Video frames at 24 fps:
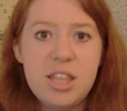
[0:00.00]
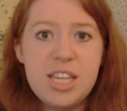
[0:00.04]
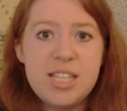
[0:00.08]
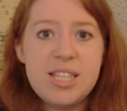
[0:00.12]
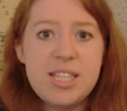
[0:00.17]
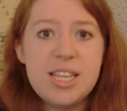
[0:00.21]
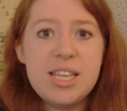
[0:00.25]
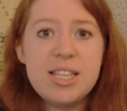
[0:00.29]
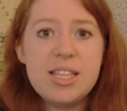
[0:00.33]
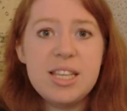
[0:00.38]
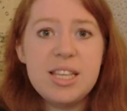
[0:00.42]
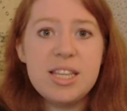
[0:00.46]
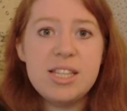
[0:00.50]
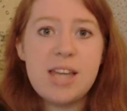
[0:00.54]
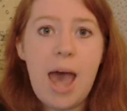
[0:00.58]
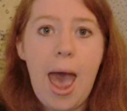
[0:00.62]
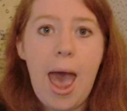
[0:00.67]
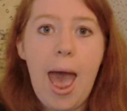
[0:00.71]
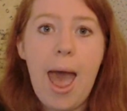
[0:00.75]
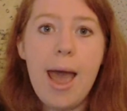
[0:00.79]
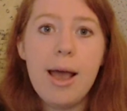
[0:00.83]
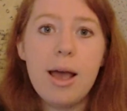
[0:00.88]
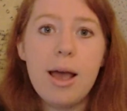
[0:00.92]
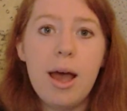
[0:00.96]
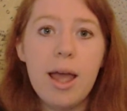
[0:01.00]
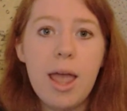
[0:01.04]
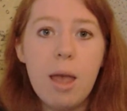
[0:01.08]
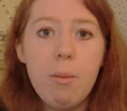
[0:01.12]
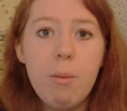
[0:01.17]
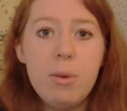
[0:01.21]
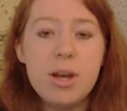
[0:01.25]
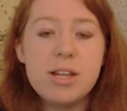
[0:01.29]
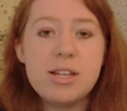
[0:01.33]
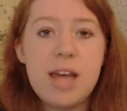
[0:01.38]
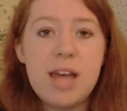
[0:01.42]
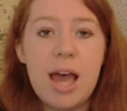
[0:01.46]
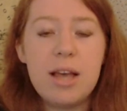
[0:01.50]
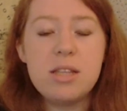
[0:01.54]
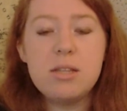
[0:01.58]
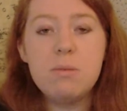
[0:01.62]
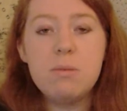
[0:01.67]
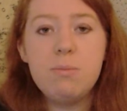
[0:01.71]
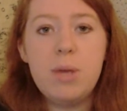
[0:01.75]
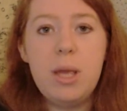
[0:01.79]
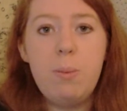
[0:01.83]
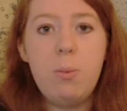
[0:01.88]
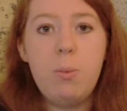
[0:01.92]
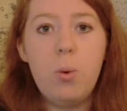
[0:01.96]
This is a tag. I am gonna tag
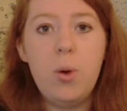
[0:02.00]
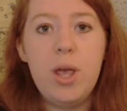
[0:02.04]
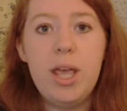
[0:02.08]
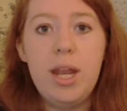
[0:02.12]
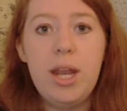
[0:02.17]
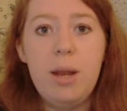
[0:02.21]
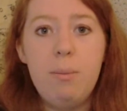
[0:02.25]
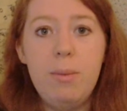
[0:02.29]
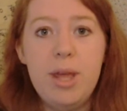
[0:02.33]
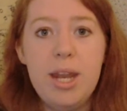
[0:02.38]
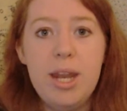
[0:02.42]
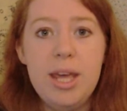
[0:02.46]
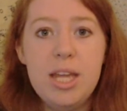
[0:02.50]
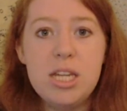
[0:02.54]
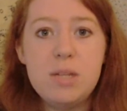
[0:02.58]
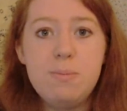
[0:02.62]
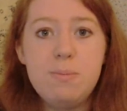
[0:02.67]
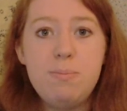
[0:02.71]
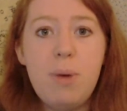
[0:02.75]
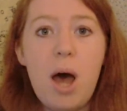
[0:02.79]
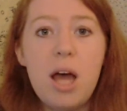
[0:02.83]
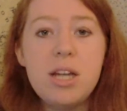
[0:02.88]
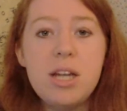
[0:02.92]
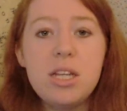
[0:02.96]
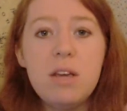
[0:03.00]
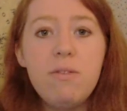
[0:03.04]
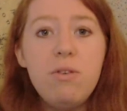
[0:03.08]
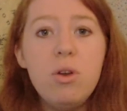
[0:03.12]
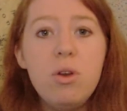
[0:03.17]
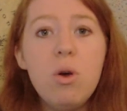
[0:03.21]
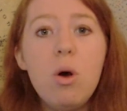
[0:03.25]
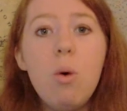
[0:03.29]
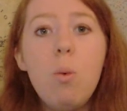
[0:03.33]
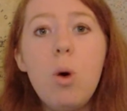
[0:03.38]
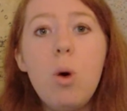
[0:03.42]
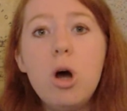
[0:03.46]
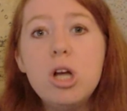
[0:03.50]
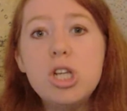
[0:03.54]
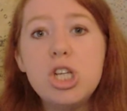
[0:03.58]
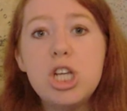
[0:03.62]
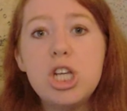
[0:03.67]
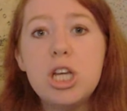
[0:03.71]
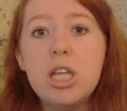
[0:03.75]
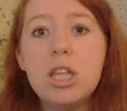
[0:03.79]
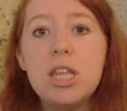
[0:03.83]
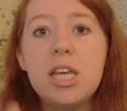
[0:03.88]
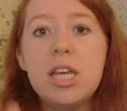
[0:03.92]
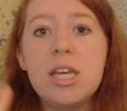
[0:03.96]
some people in a minute, but if you're
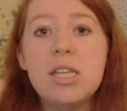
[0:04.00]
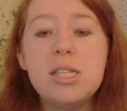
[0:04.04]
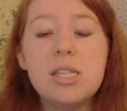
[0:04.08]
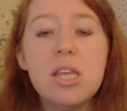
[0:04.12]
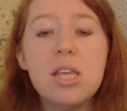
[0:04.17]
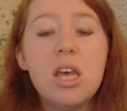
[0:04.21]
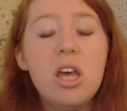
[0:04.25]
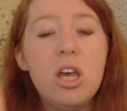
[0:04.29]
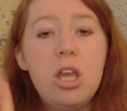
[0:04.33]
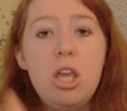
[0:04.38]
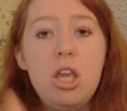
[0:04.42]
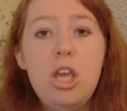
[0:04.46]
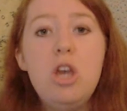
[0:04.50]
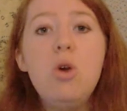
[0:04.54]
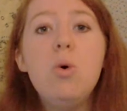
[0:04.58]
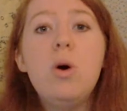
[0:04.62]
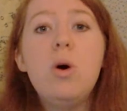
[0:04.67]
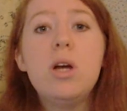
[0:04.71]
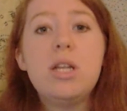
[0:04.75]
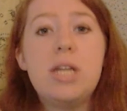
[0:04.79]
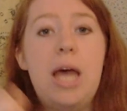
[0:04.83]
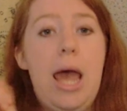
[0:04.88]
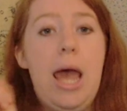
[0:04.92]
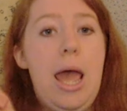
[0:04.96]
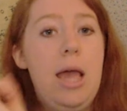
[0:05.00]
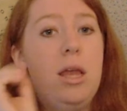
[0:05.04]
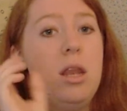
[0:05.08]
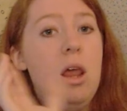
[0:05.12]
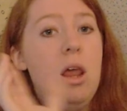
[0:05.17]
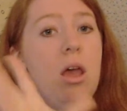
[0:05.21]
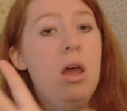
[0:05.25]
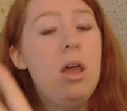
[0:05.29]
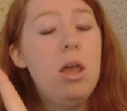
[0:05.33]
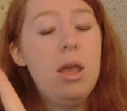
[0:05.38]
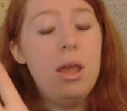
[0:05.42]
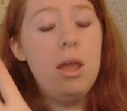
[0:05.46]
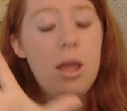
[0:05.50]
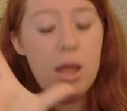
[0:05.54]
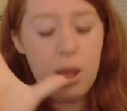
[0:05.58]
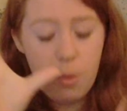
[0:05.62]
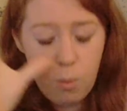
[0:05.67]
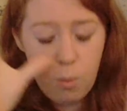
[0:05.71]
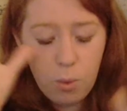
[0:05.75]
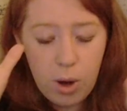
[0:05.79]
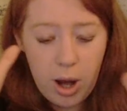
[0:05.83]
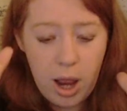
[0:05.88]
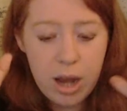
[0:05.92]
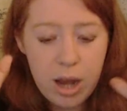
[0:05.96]
watching this, you are tagged. I
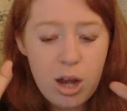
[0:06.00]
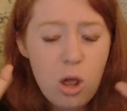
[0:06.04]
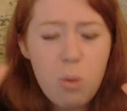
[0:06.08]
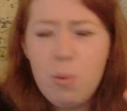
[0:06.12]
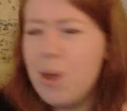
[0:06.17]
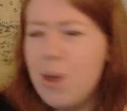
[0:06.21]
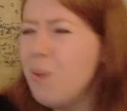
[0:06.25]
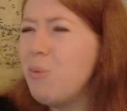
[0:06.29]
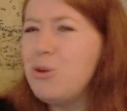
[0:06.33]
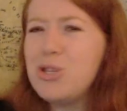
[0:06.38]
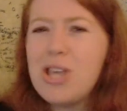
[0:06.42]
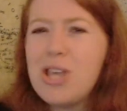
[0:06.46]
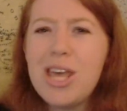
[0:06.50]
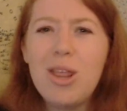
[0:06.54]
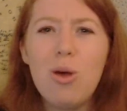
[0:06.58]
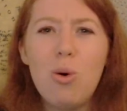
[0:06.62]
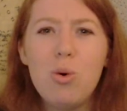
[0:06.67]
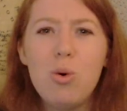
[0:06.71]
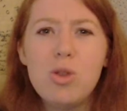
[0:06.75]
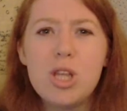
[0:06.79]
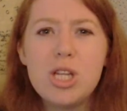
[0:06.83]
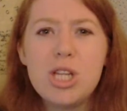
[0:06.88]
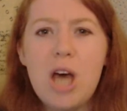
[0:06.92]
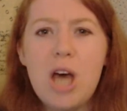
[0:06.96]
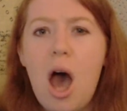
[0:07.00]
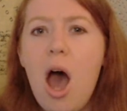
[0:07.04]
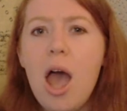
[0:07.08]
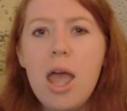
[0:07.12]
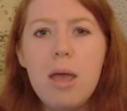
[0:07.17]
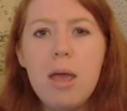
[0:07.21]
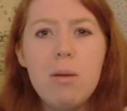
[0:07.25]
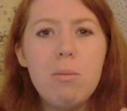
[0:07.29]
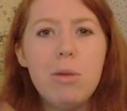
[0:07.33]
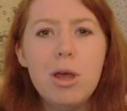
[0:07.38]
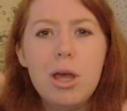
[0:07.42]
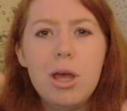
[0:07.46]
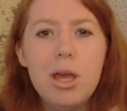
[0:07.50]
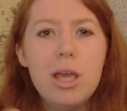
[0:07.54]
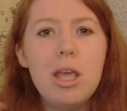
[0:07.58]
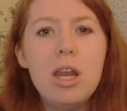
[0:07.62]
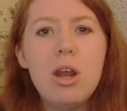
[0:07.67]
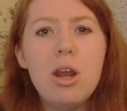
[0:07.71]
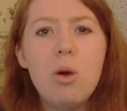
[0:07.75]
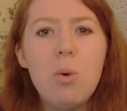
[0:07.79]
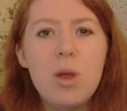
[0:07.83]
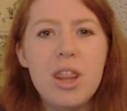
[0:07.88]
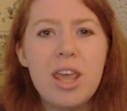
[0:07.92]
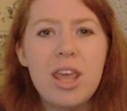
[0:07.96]
know people say that all the time, you
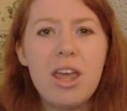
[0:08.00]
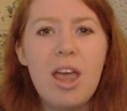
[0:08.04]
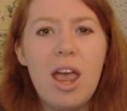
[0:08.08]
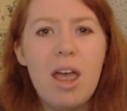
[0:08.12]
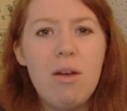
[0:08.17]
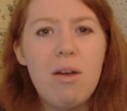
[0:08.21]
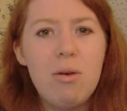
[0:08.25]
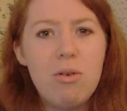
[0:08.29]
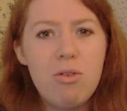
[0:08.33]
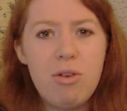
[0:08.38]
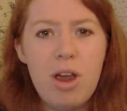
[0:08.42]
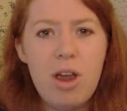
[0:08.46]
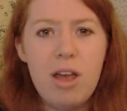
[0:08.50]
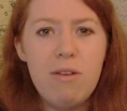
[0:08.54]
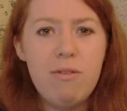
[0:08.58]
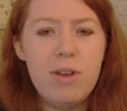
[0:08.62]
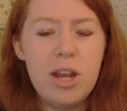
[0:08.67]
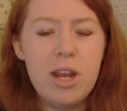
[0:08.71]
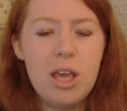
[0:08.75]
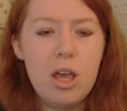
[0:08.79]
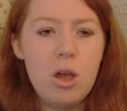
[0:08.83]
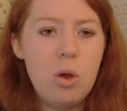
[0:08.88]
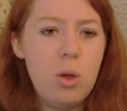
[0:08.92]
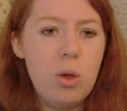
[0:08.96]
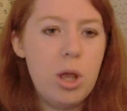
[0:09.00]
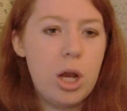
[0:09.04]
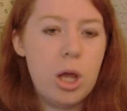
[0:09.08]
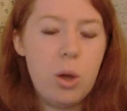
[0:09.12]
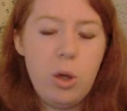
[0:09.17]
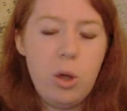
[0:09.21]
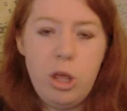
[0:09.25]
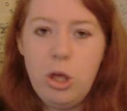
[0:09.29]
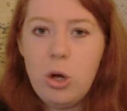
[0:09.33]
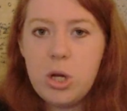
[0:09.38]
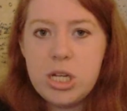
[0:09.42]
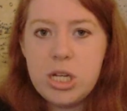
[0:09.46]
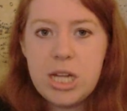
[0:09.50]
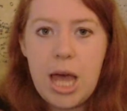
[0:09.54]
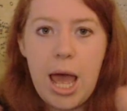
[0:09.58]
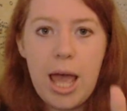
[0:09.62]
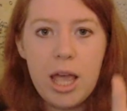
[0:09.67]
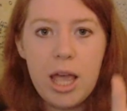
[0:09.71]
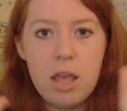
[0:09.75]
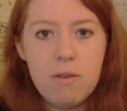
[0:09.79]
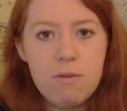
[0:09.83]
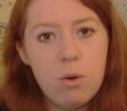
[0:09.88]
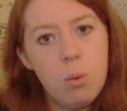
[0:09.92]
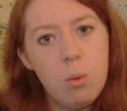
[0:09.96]
know, when they create a video, you know, you're
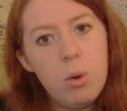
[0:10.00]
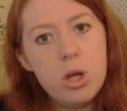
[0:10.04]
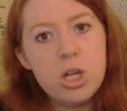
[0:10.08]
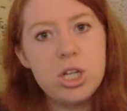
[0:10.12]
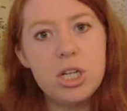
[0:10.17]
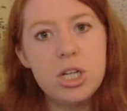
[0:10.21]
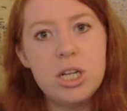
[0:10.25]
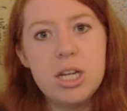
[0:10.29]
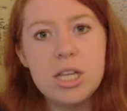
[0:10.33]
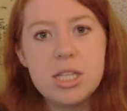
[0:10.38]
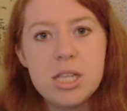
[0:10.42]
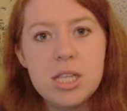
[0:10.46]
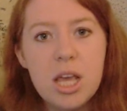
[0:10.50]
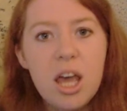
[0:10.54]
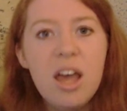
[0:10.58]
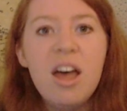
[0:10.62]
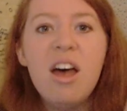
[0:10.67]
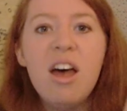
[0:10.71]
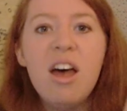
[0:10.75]
tagged if you're watching this.